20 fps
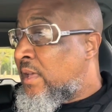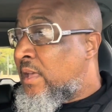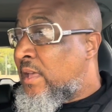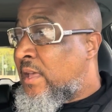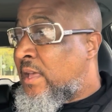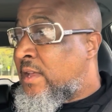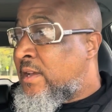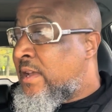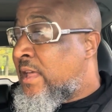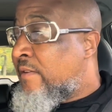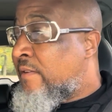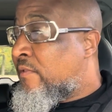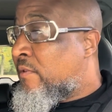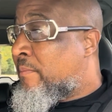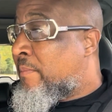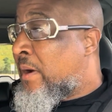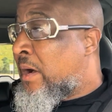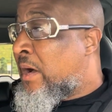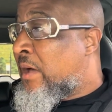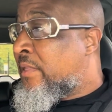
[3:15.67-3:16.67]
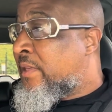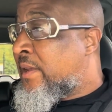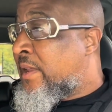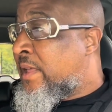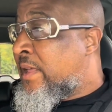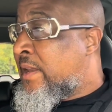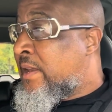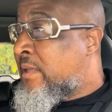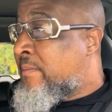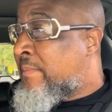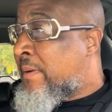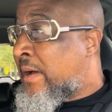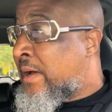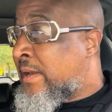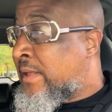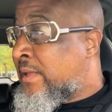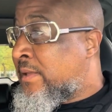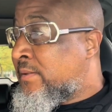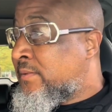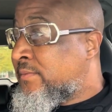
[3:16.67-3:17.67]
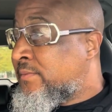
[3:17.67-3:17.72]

it never bothered anybody